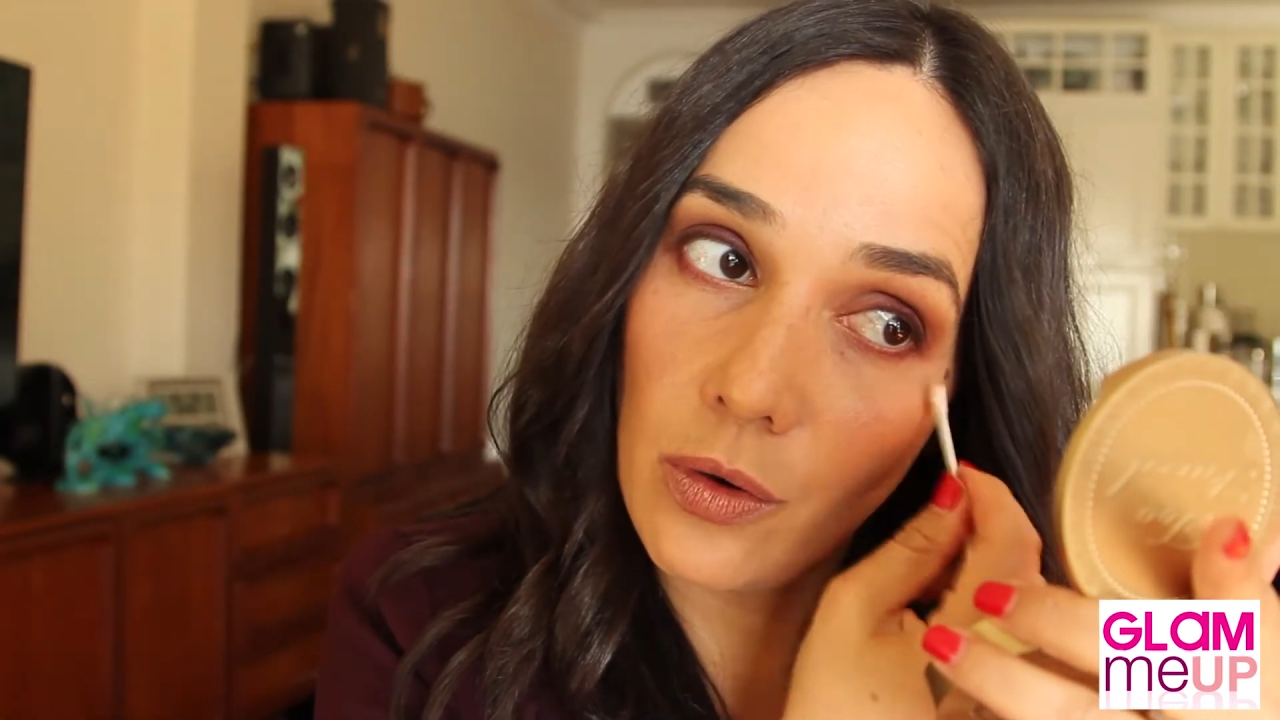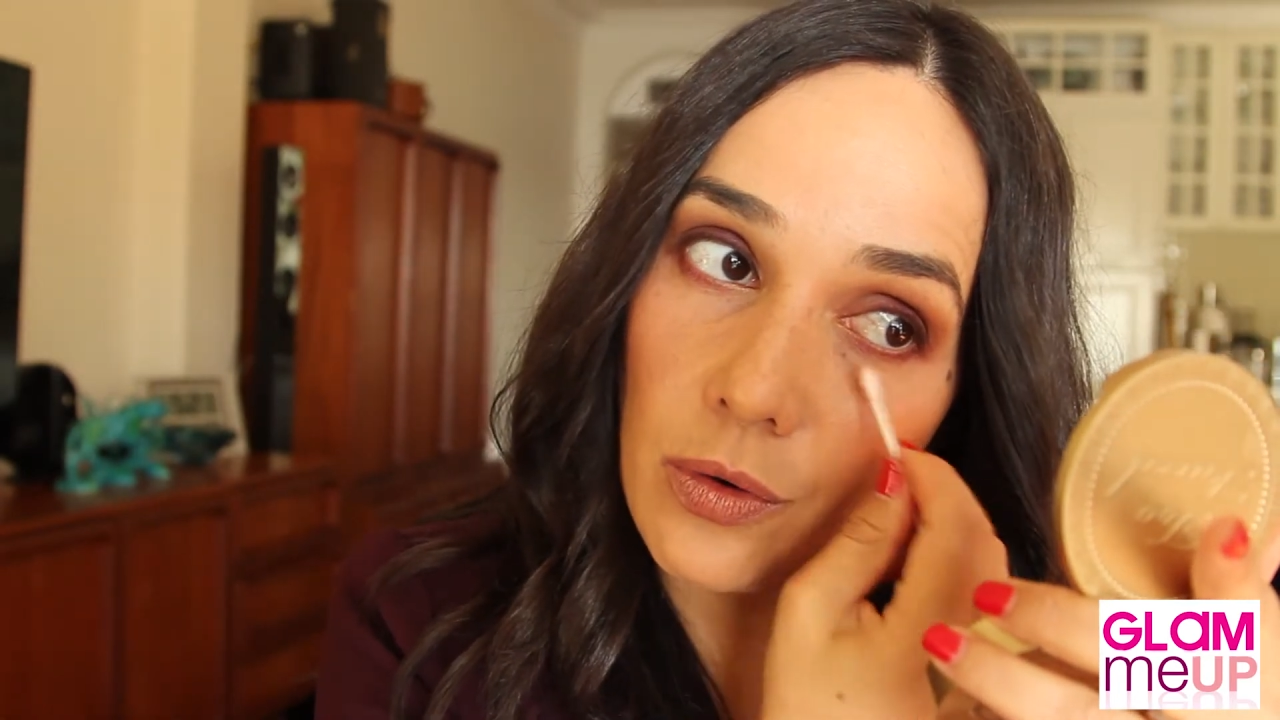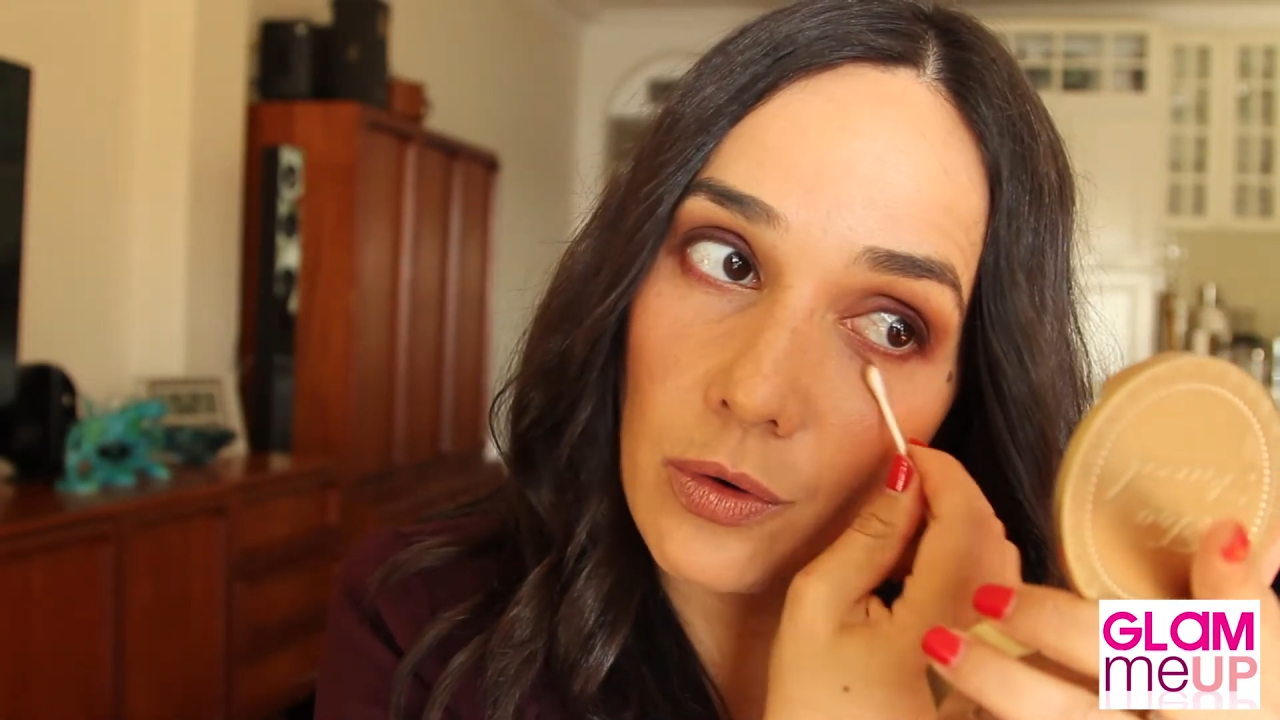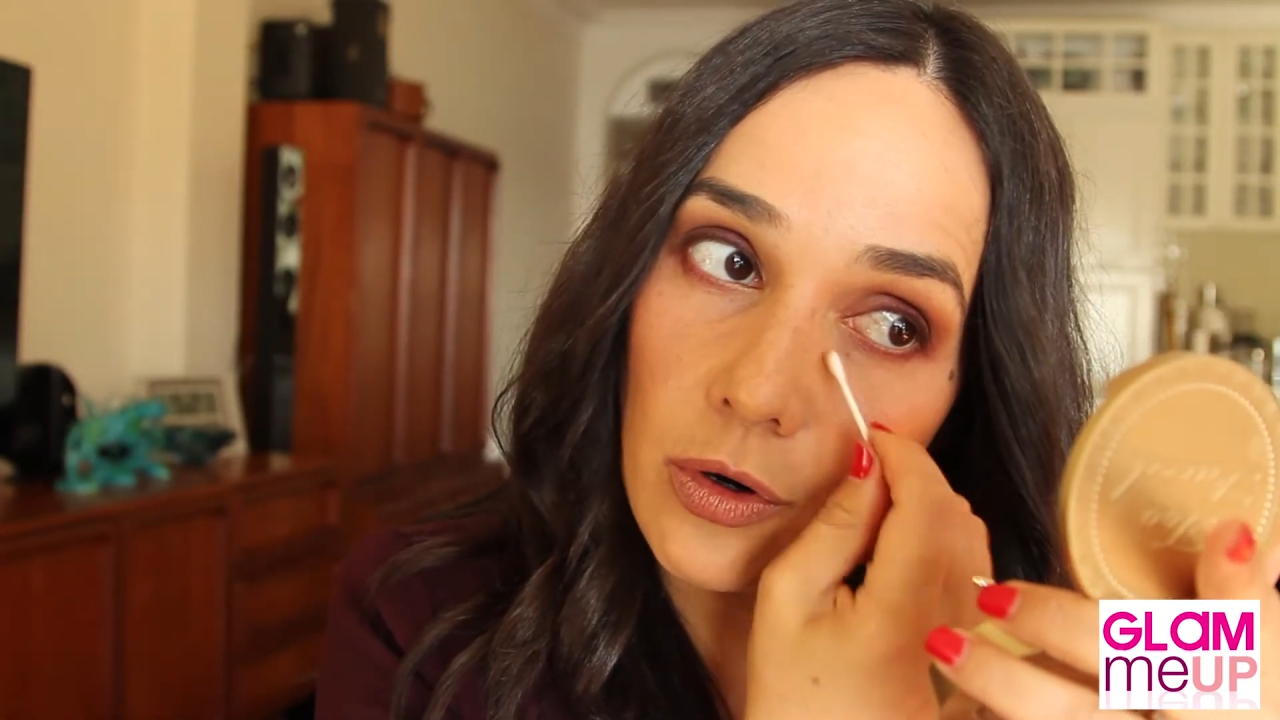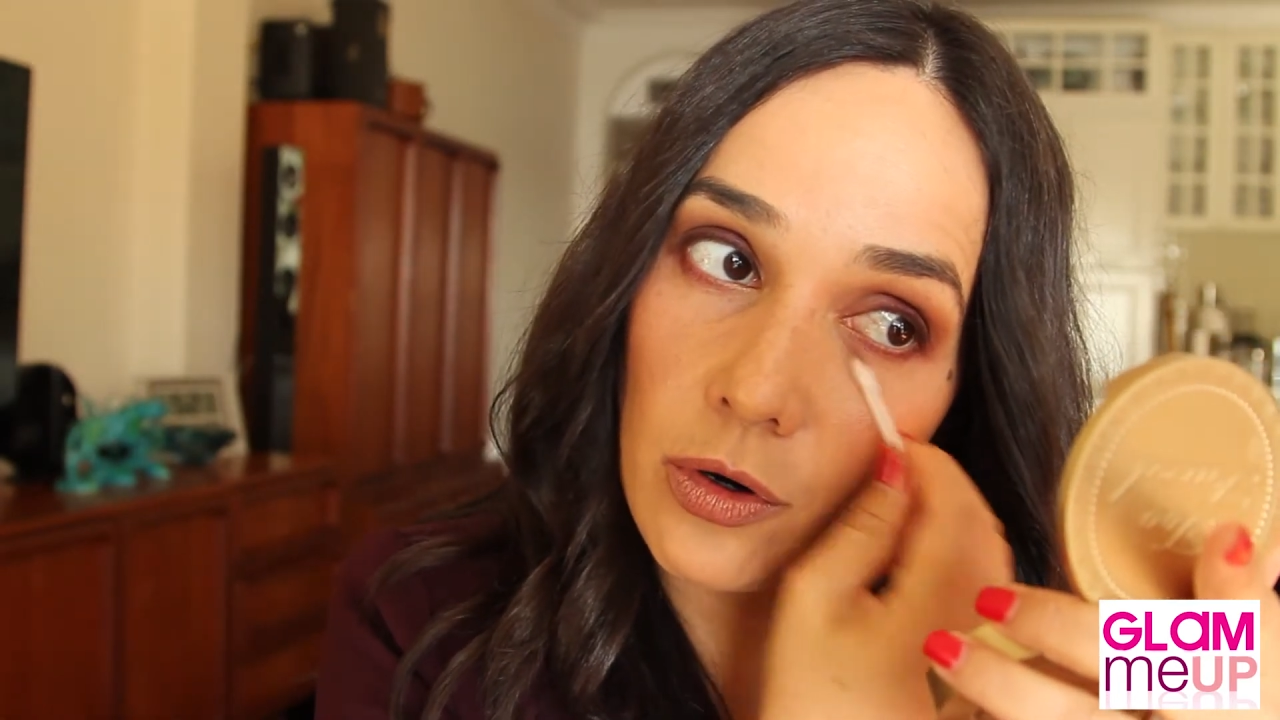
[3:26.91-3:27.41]

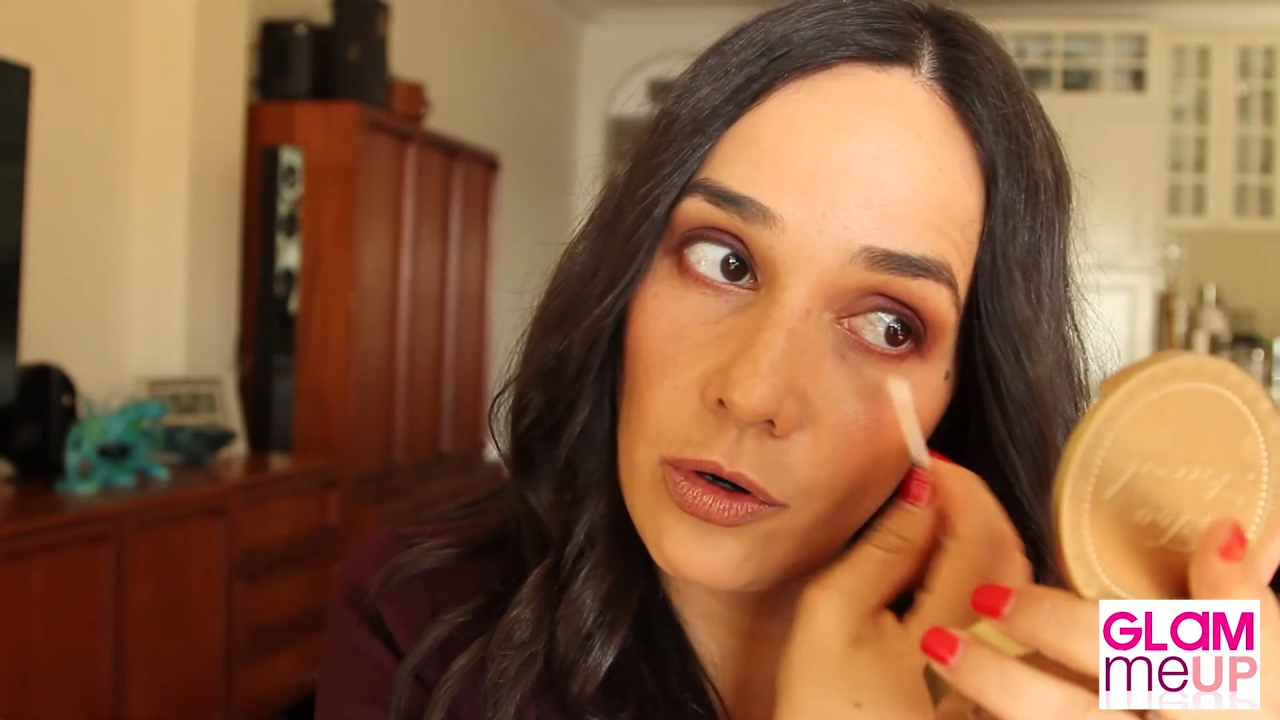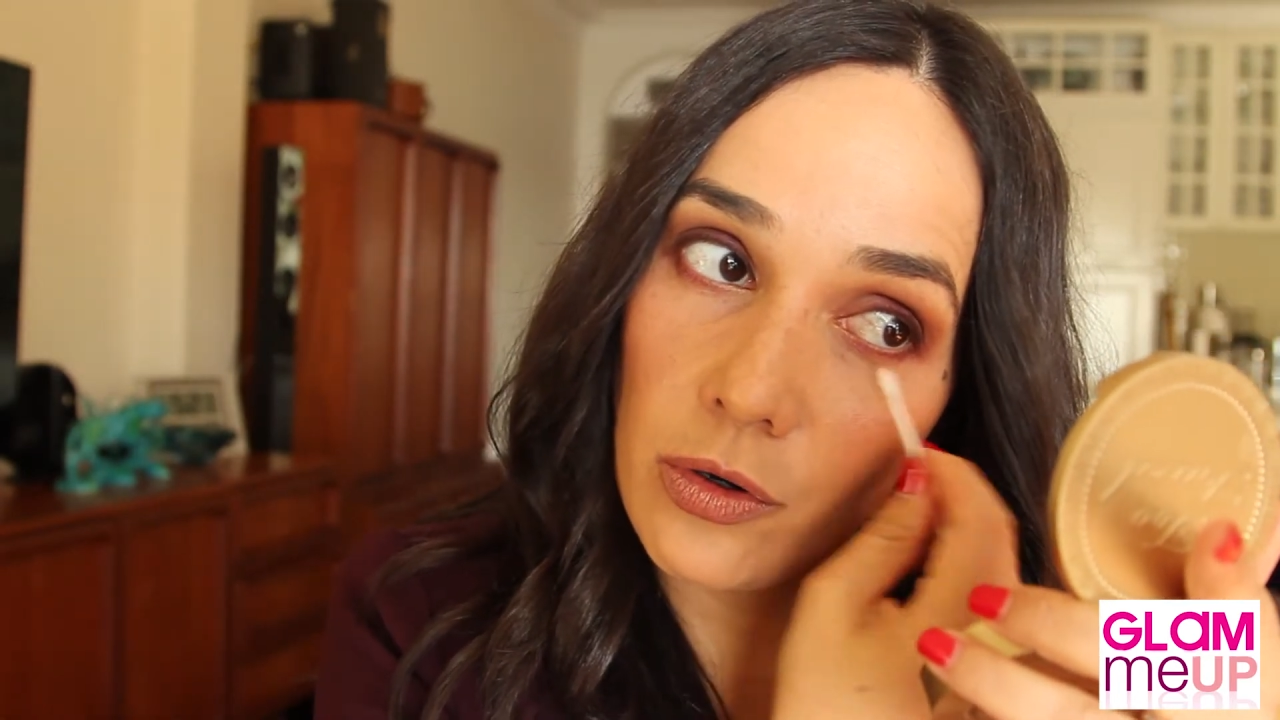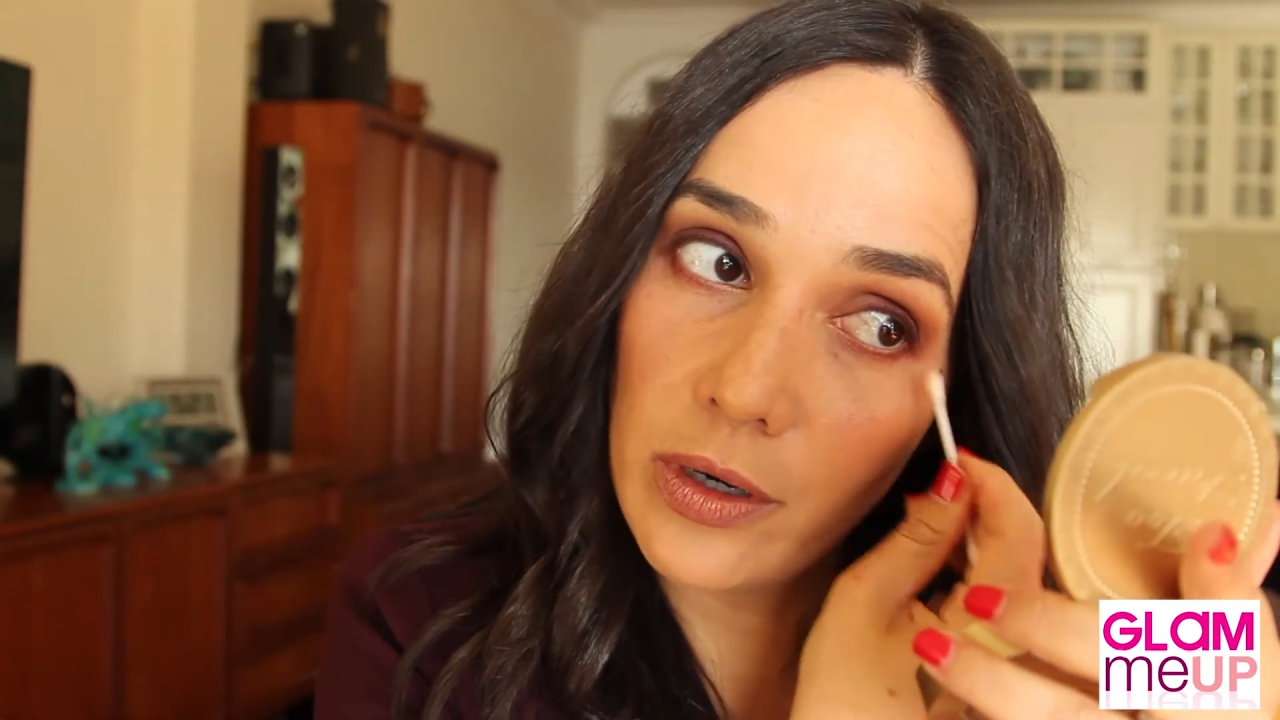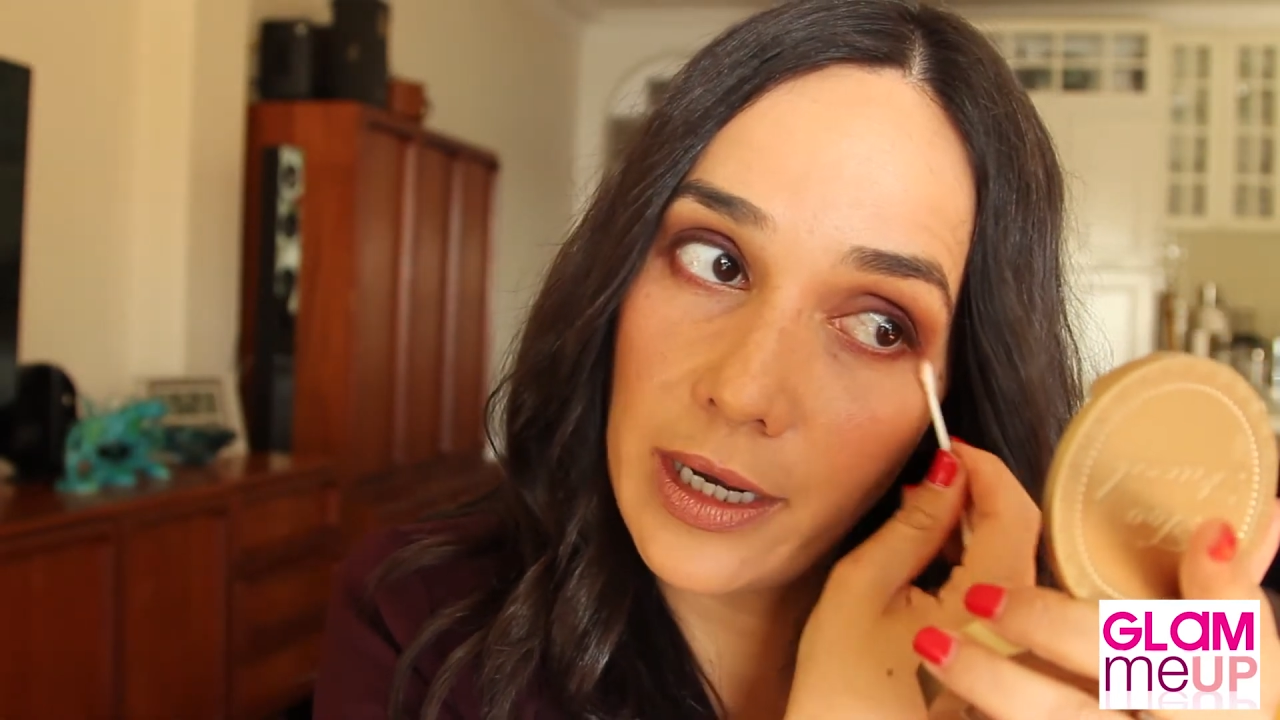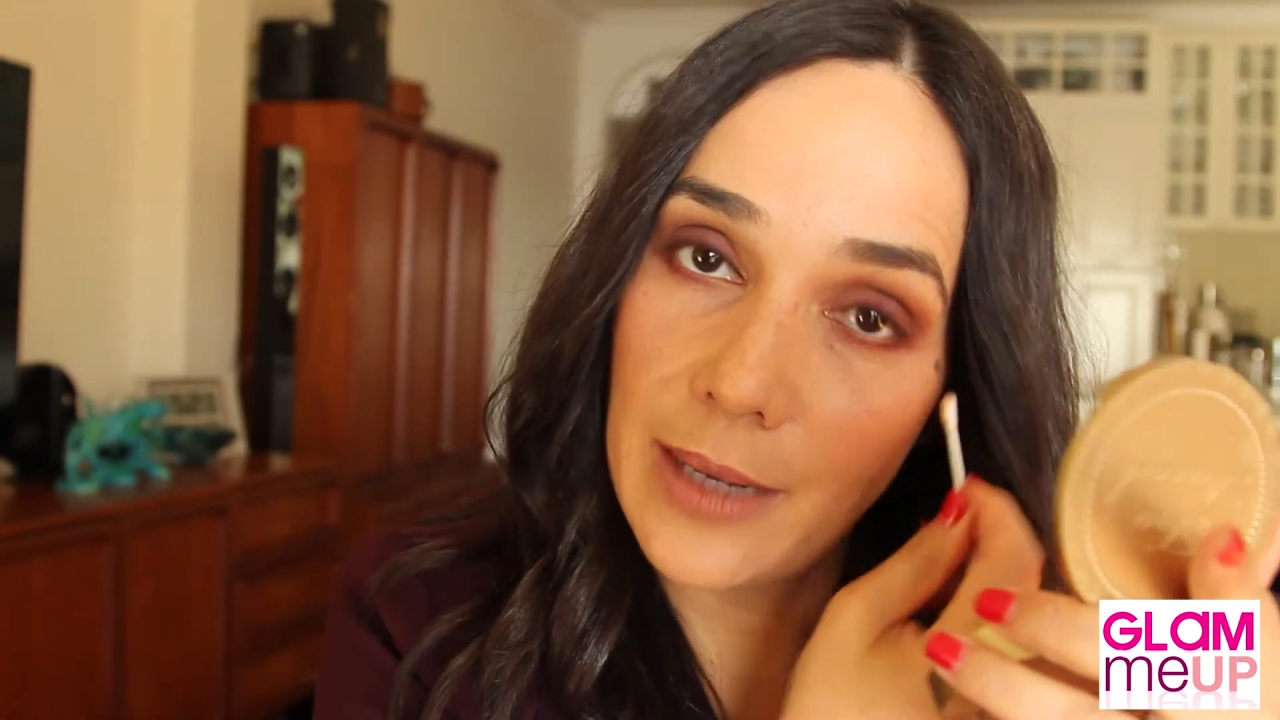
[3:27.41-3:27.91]
or